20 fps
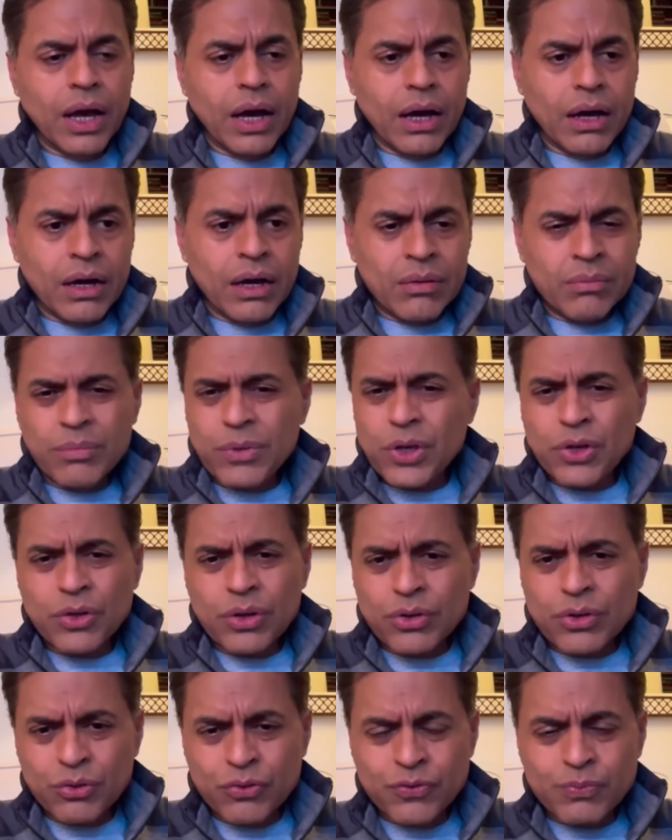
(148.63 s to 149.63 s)

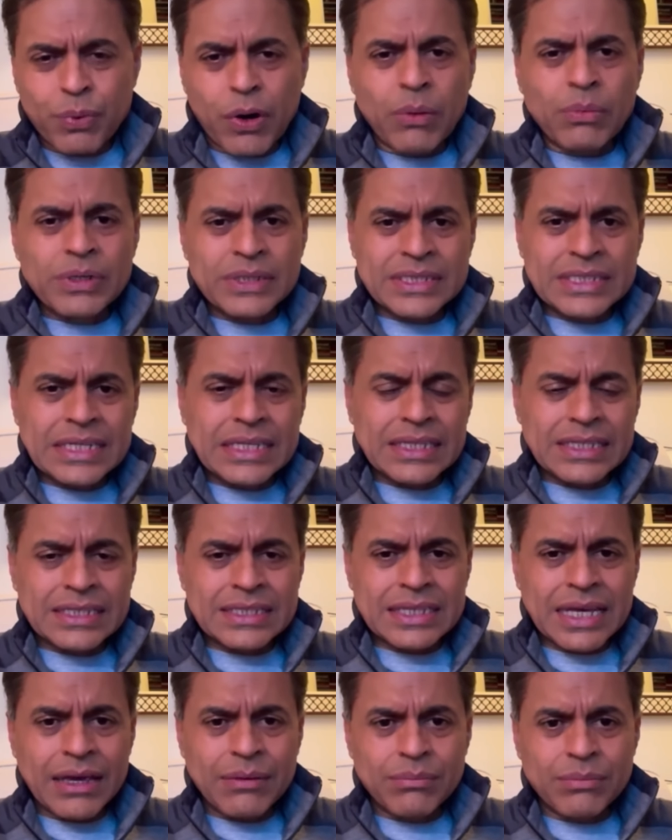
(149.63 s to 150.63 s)
You've probably seen the
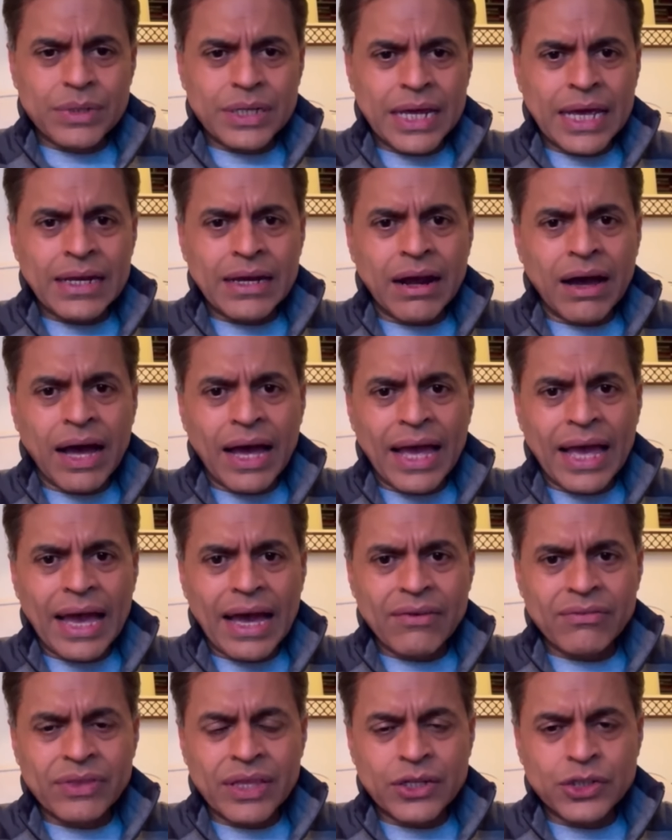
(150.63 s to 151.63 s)
same data I
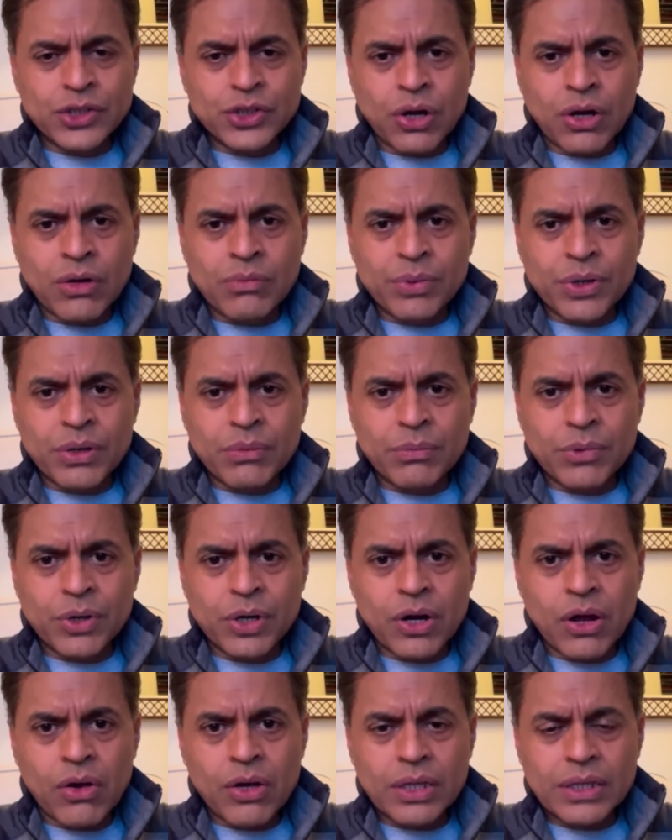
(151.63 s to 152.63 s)
have that John Byrne
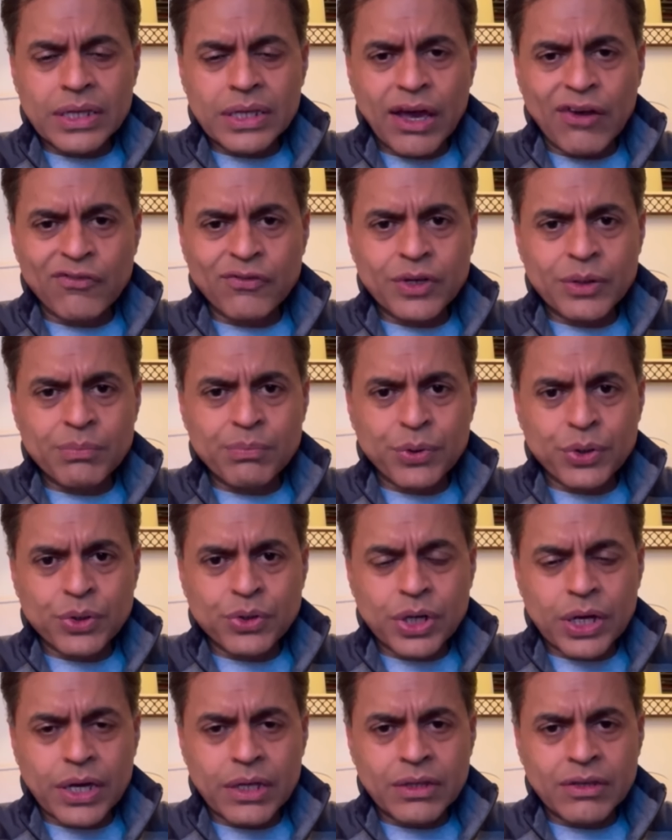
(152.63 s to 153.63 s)
Murdoch at the FT put
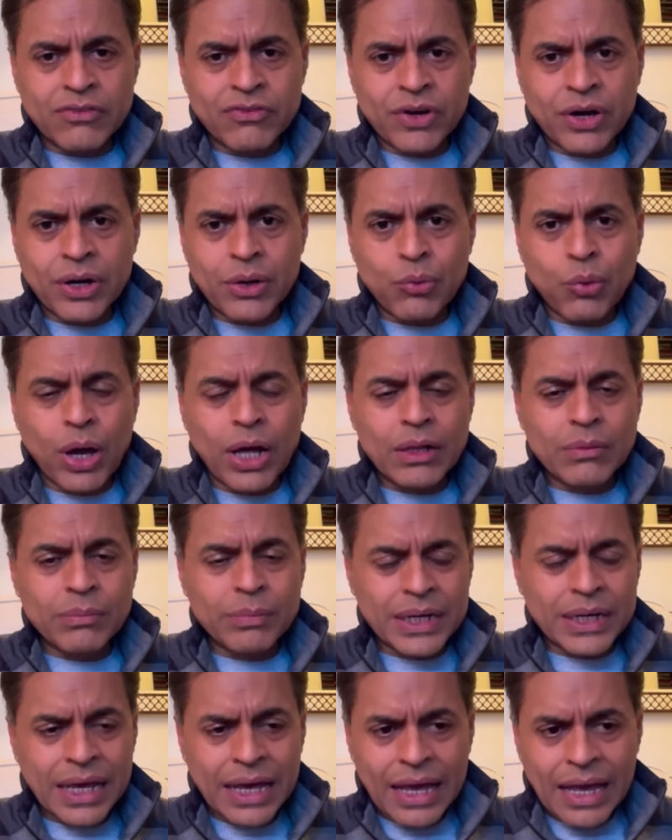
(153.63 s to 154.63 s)
together very well.
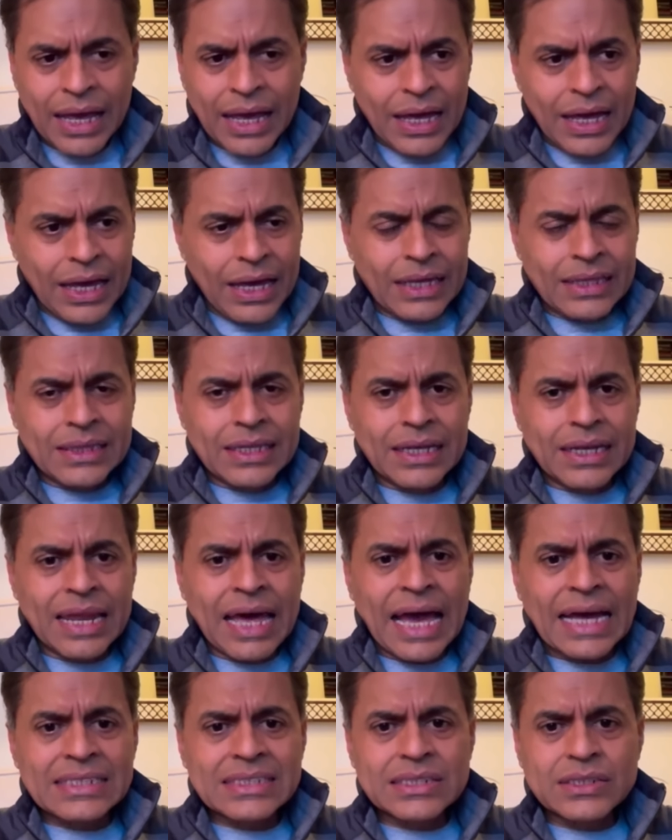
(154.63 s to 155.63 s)
But in the
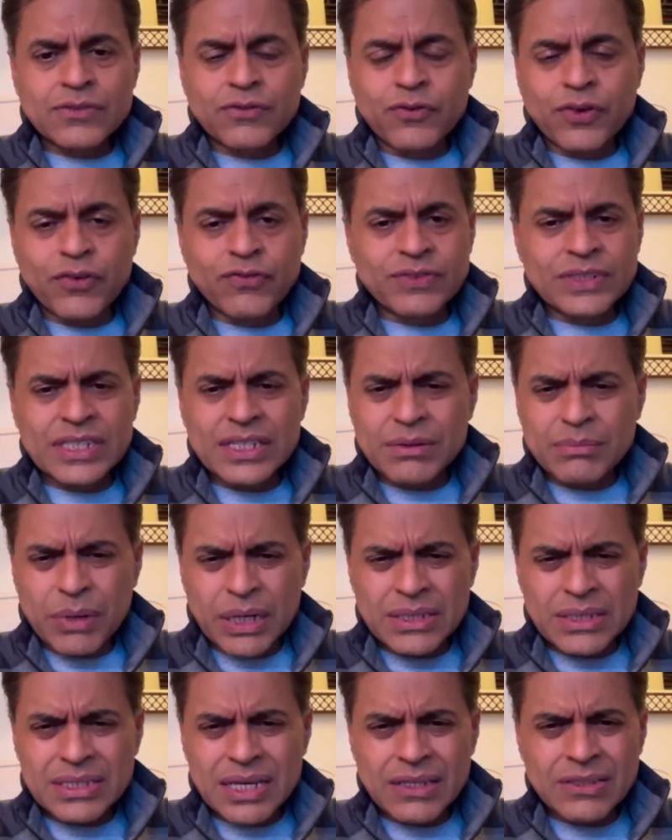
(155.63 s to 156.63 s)
last 15
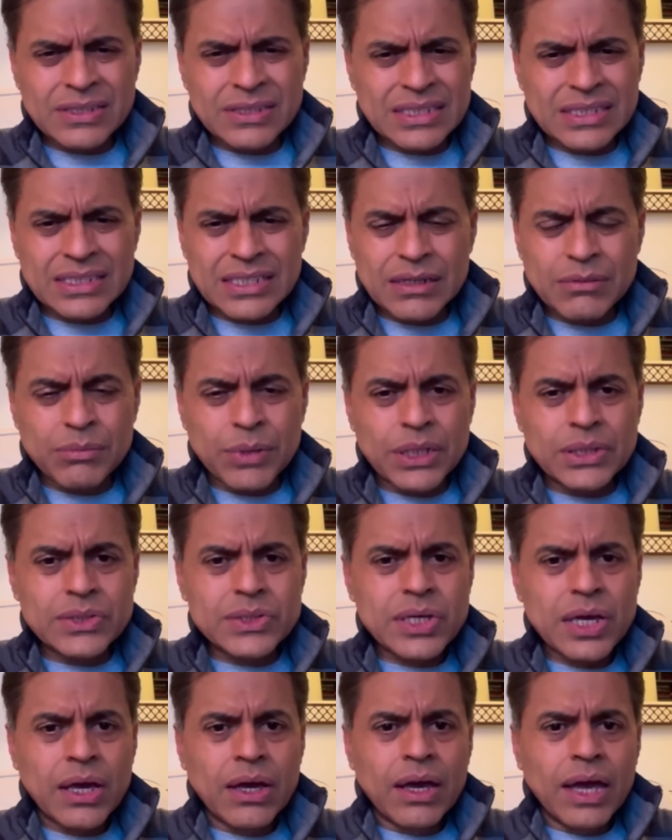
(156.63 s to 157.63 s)
months, 16
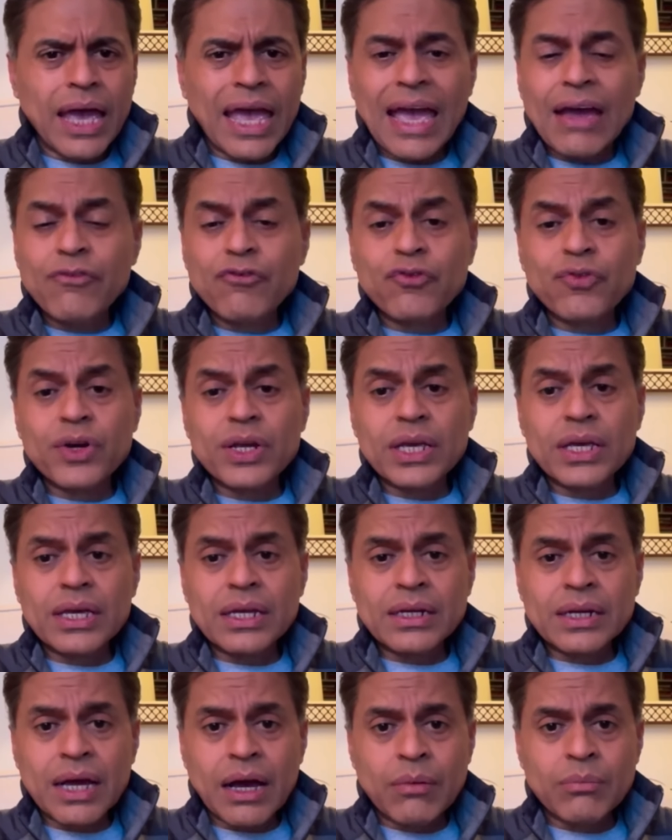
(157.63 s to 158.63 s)
months, every
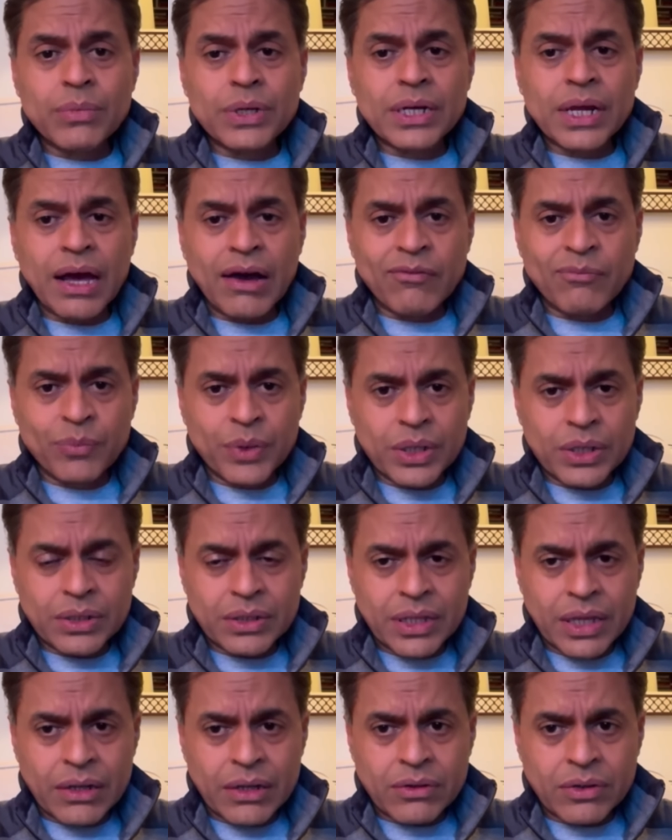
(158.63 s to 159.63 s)
incumbent government
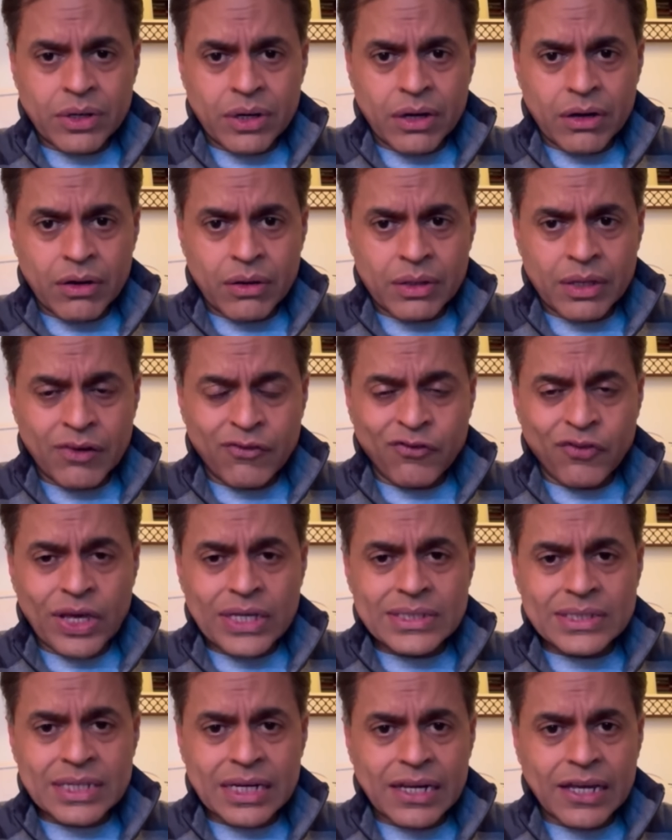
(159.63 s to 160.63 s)
that
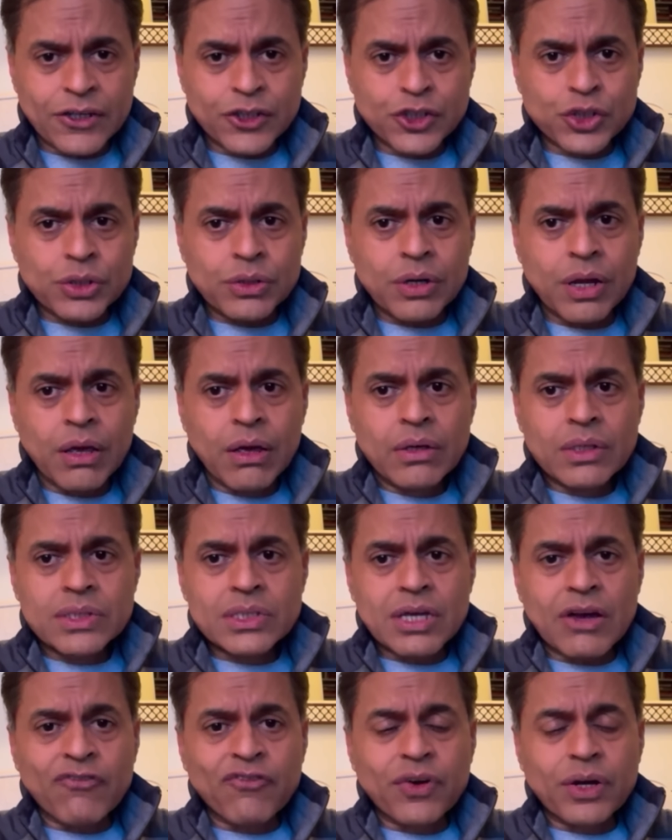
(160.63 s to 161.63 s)
faced election
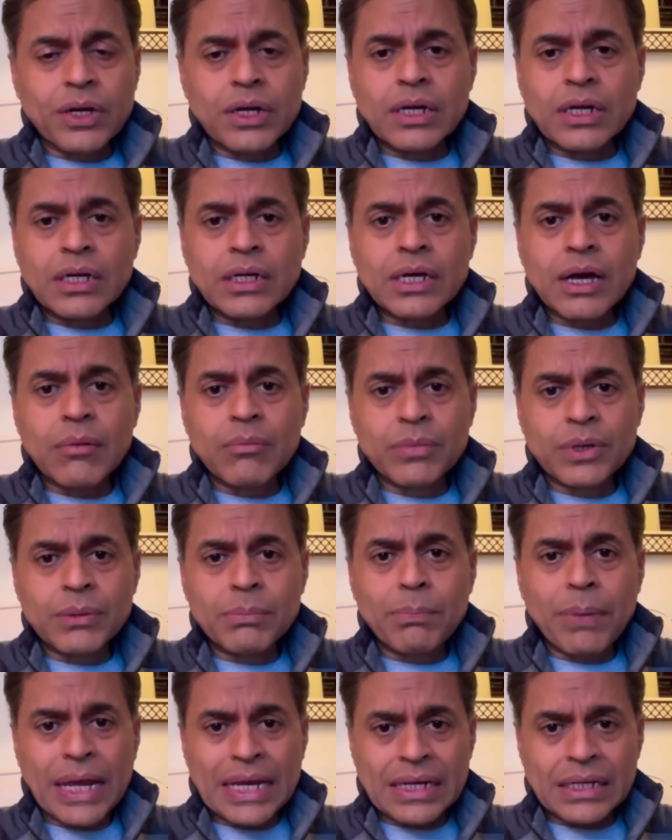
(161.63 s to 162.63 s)
suffered an
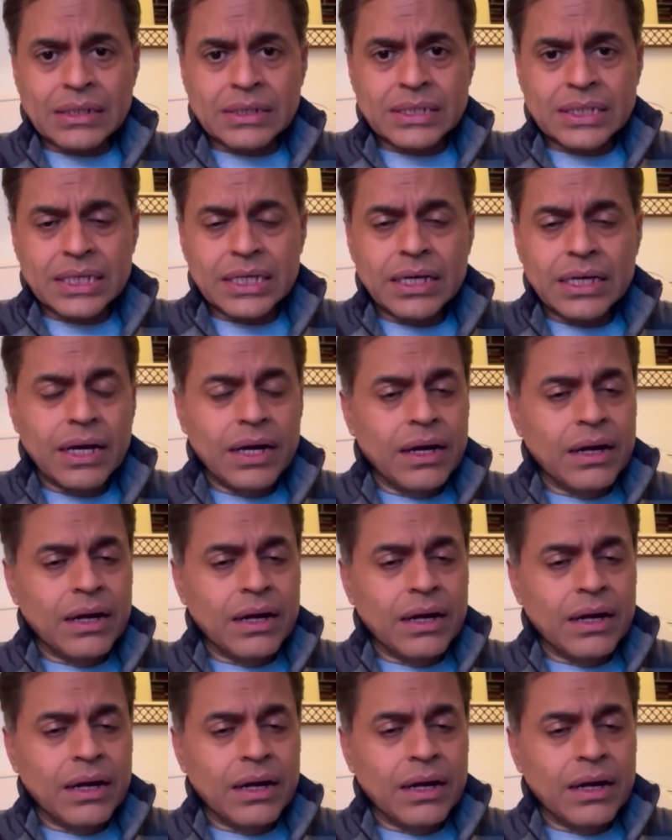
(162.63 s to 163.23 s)
incumbent penalty.